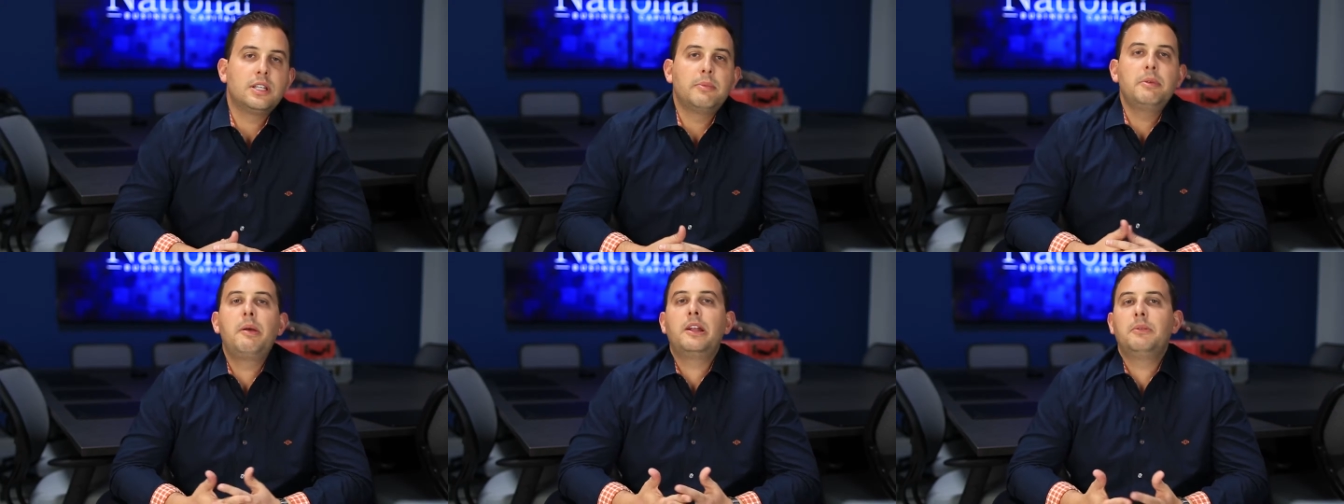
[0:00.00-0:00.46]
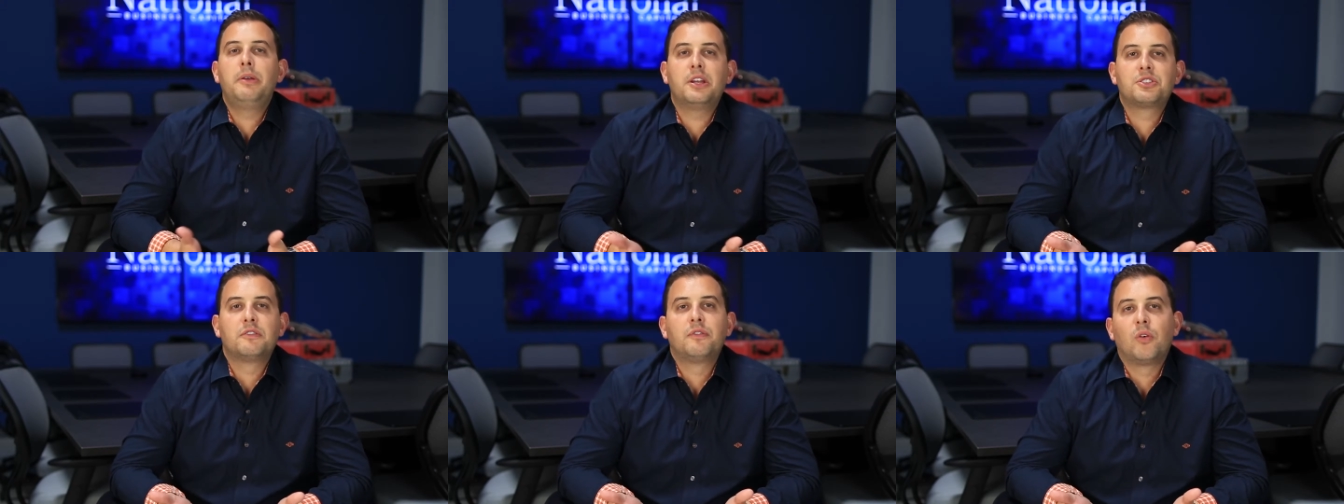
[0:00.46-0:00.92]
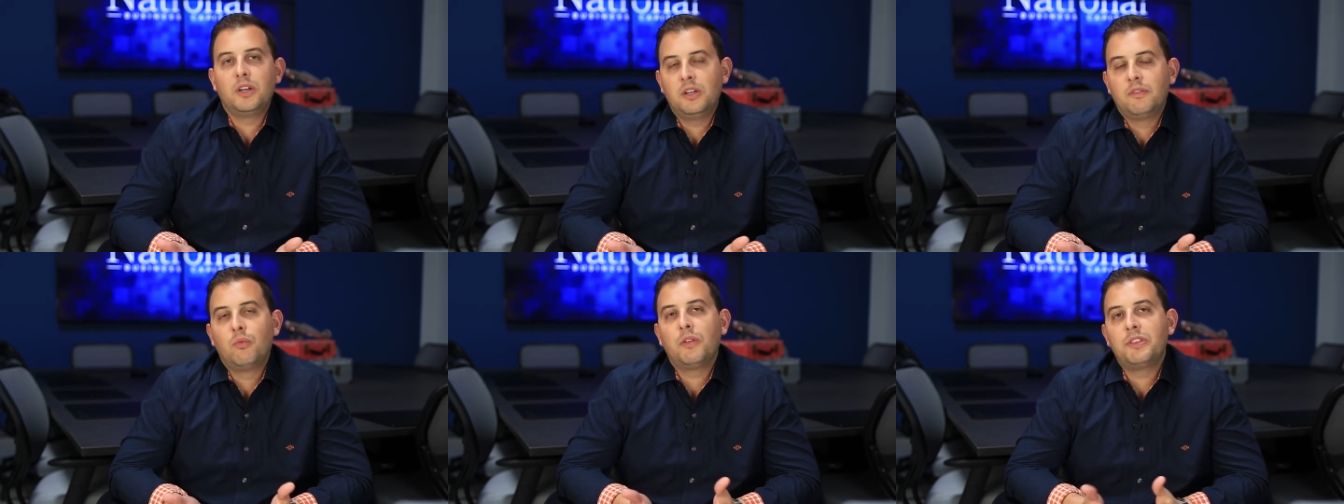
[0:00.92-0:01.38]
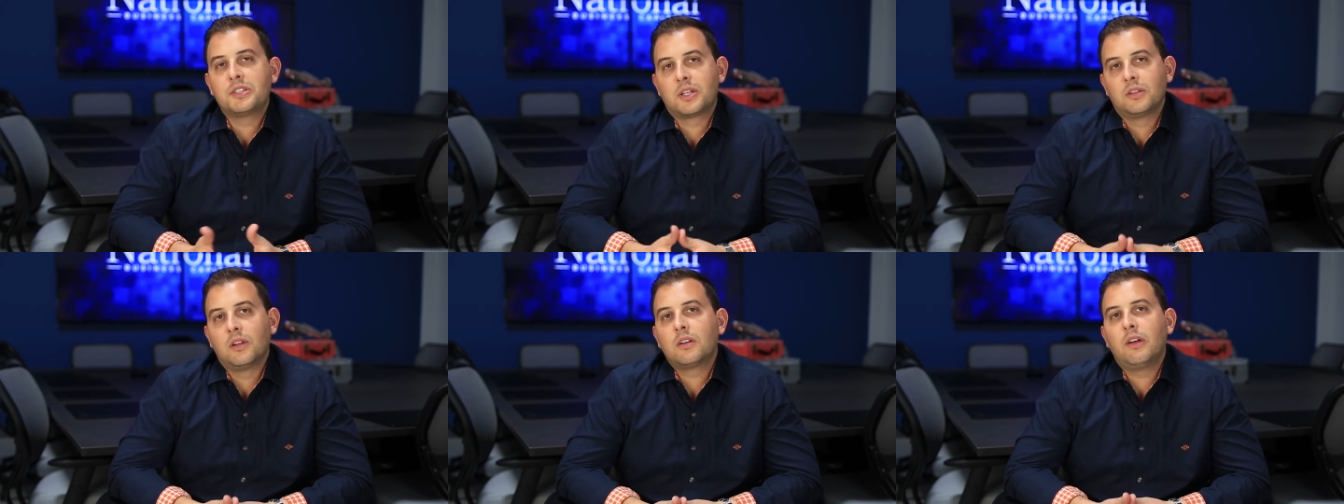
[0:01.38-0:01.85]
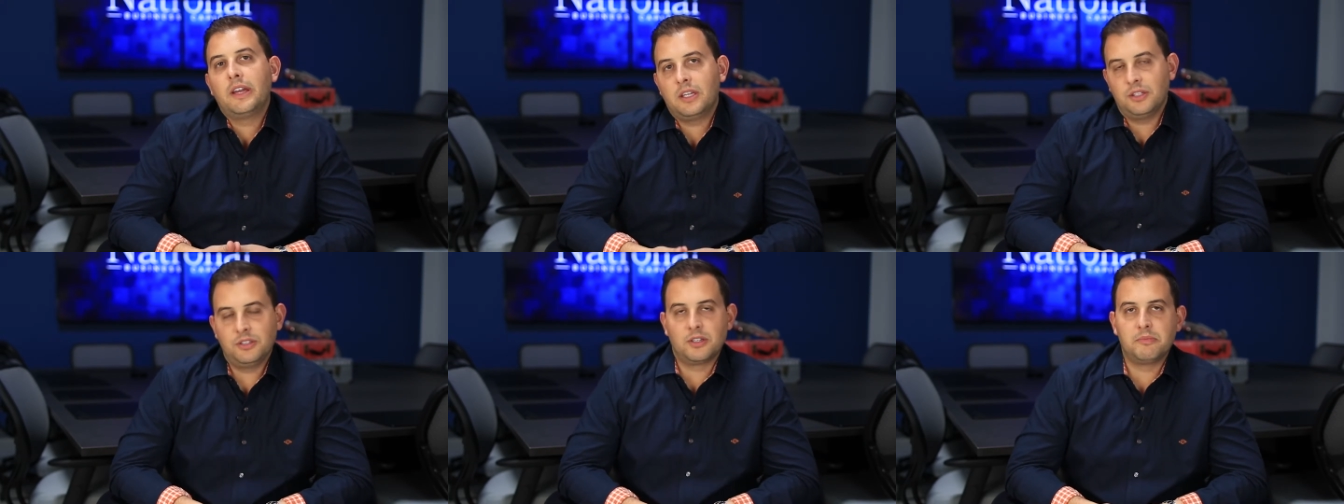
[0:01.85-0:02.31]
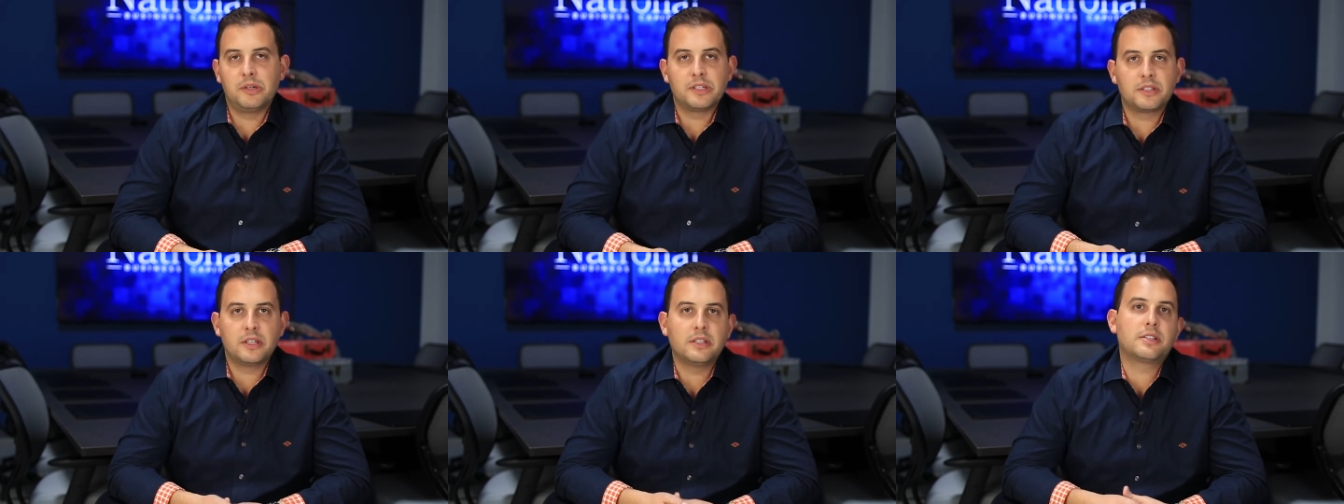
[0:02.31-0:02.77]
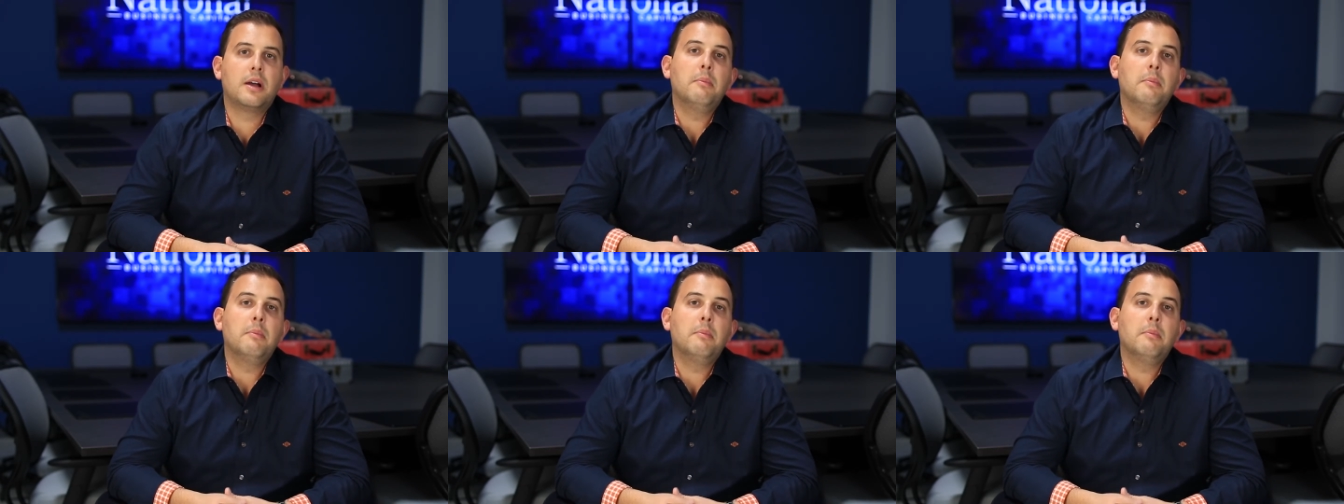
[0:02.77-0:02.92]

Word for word: Let me paint a picture for you of what this could look like in your business.